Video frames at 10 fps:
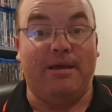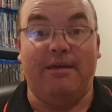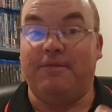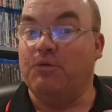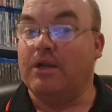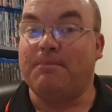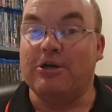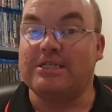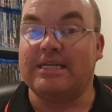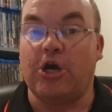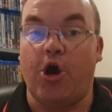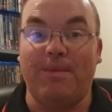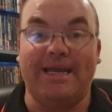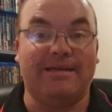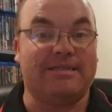If you want to post a
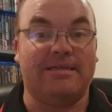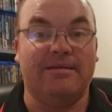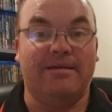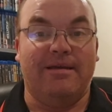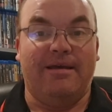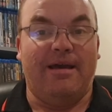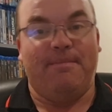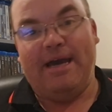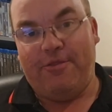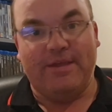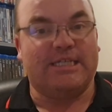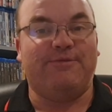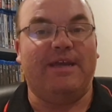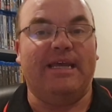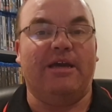comment about this
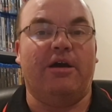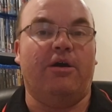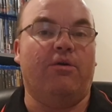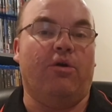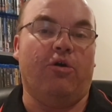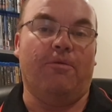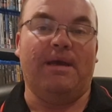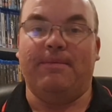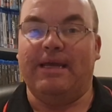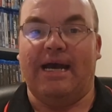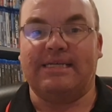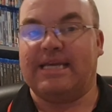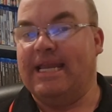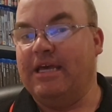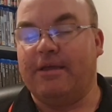video or maybe ask
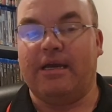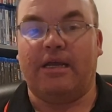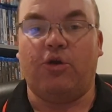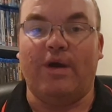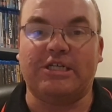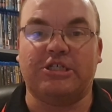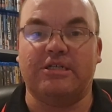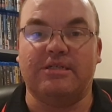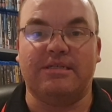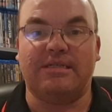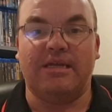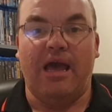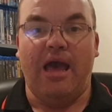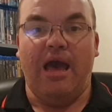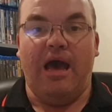any other kind of questions,
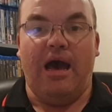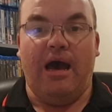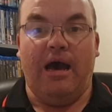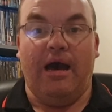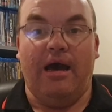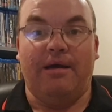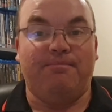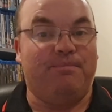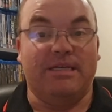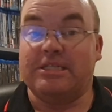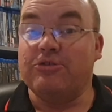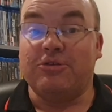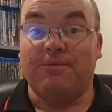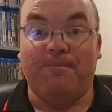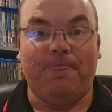uh, please do.
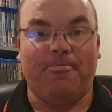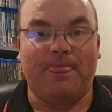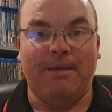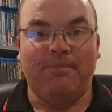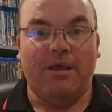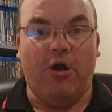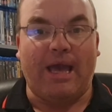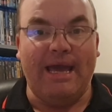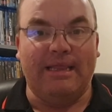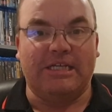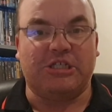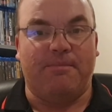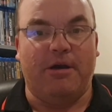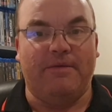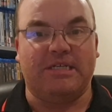Okay, let's
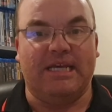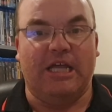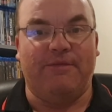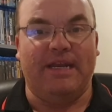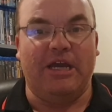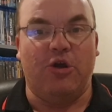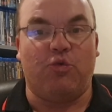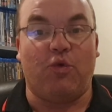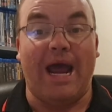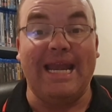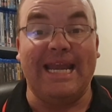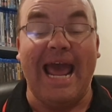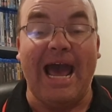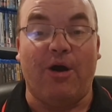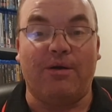jump over to the other video right
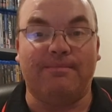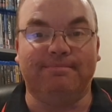now.